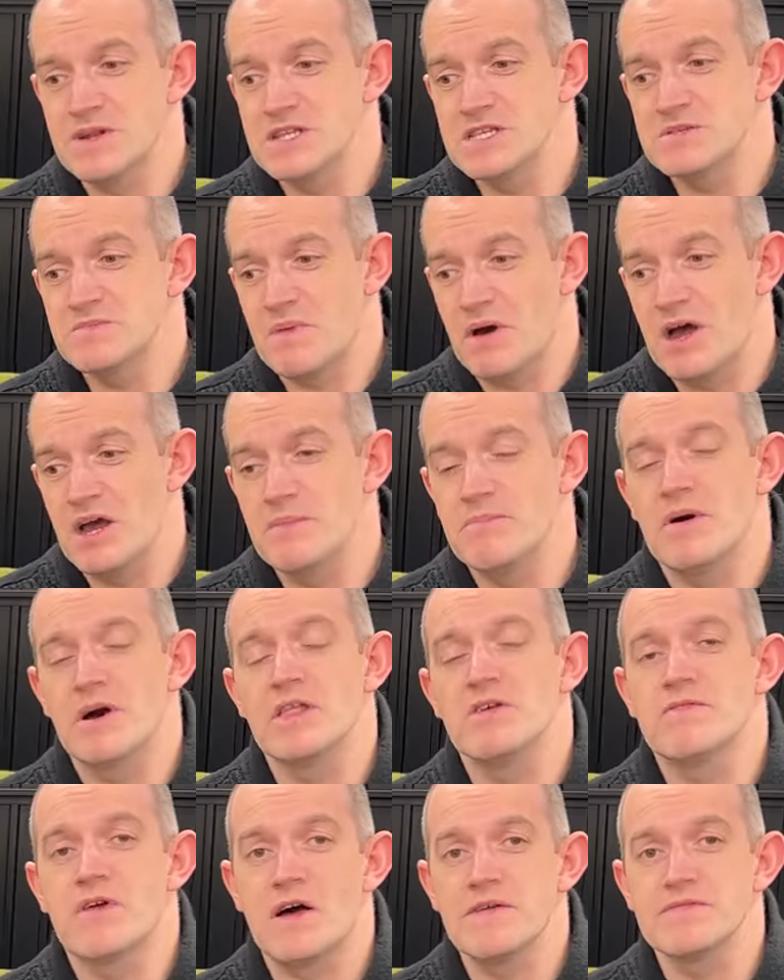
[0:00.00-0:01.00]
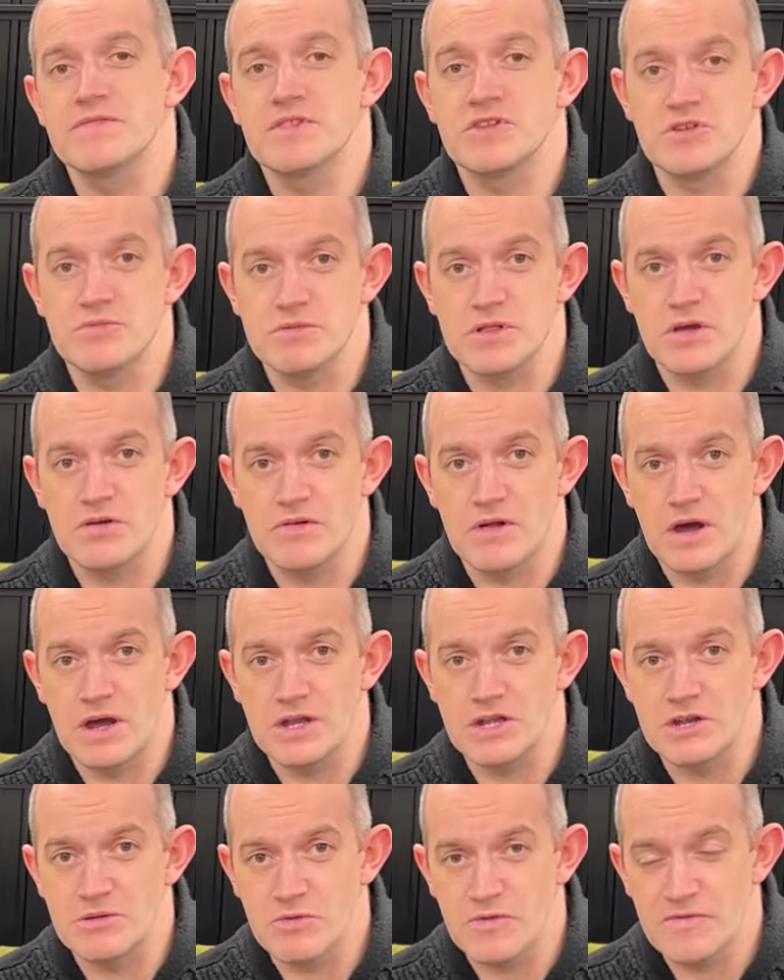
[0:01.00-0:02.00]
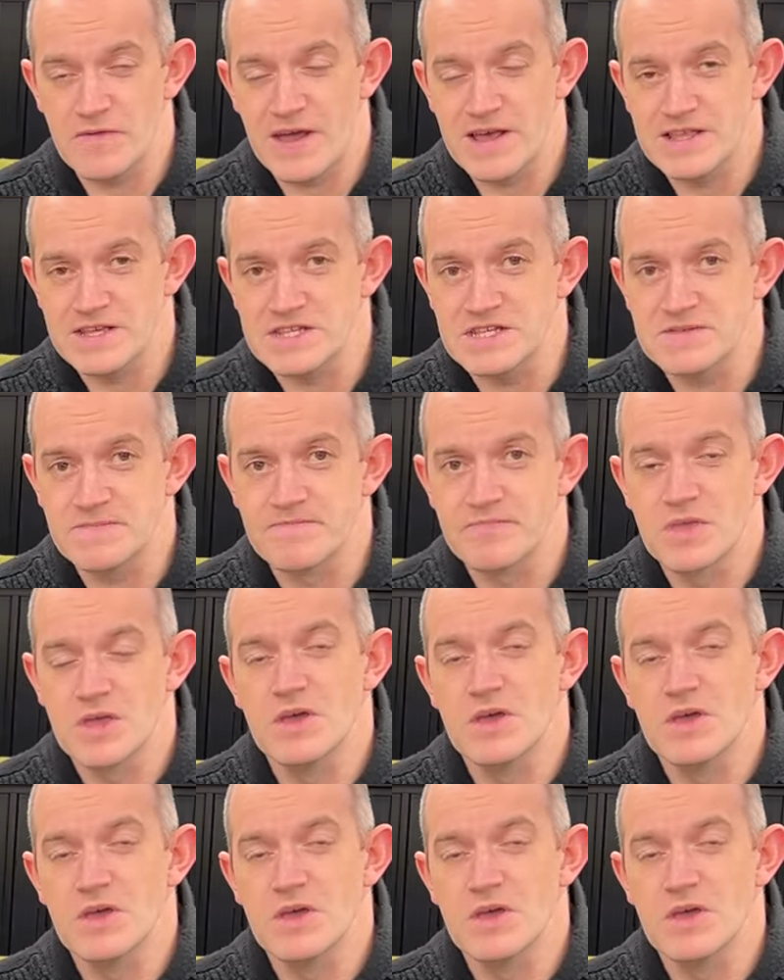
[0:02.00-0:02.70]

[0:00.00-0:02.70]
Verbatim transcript: inspired by the arrival of the double O nine Double Fairlies.